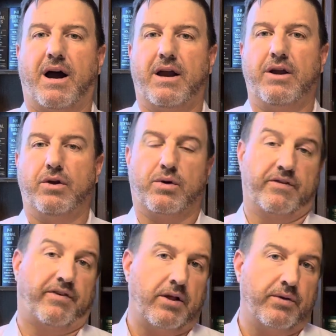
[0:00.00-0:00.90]
you could
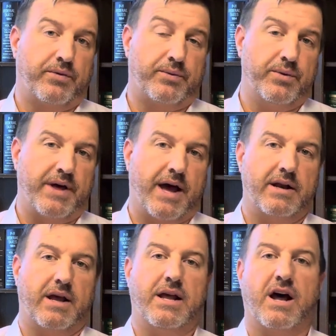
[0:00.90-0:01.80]
follow through
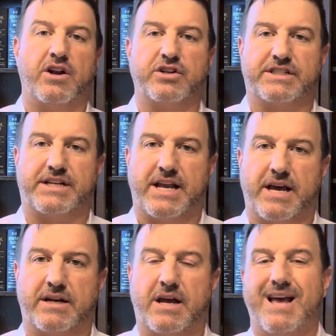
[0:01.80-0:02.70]
that and
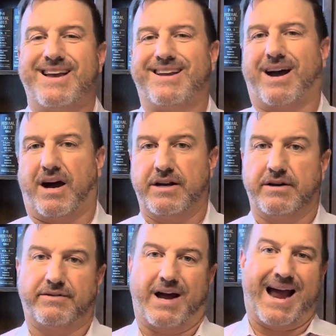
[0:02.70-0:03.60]
understand kind
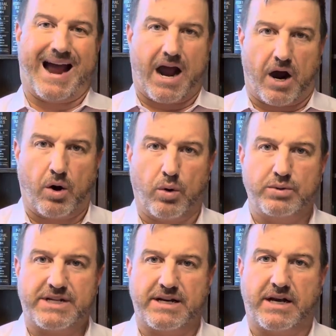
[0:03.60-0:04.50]
of how
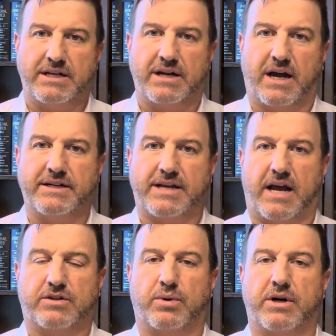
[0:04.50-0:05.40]
1099
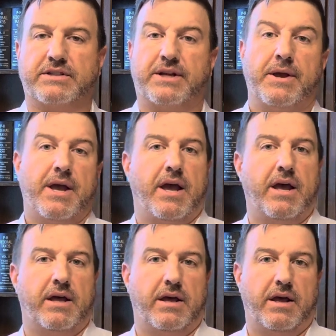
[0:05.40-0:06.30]
tax works
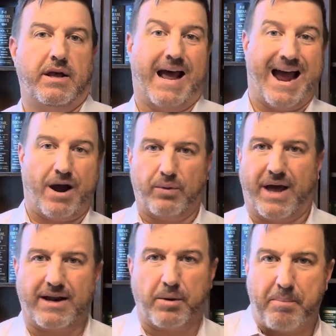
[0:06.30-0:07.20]
and how
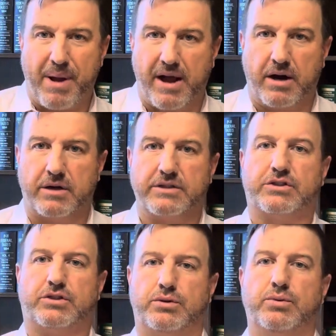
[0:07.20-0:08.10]
that compares
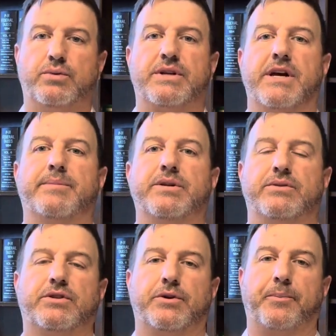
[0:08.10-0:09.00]
to the
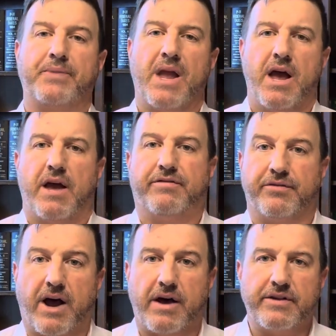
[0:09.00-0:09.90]
W-2. If you
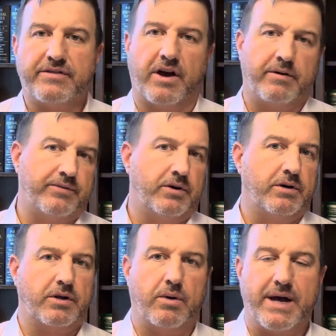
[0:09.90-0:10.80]
found this helpful,
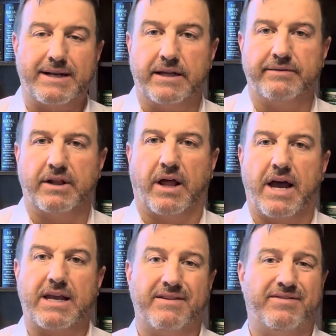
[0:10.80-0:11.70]
go ahead and leave a
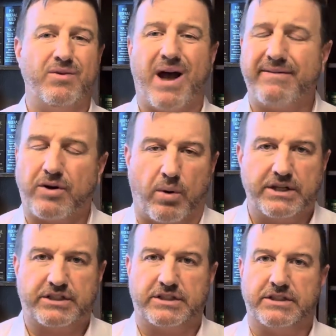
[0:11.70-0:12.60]
like. If you have
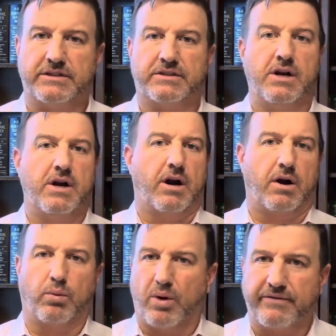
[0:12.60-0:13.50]
questions or
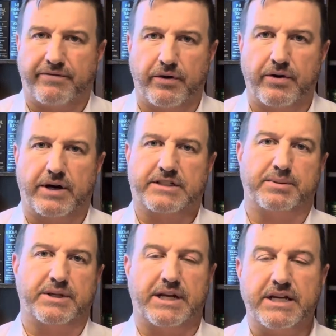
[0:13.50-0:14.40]
want further
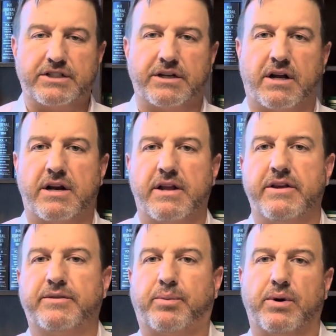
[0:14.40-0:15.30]
explanation on any of
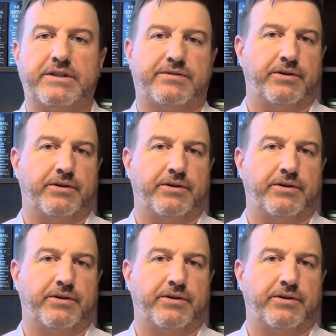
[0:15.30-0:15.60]
these points, feel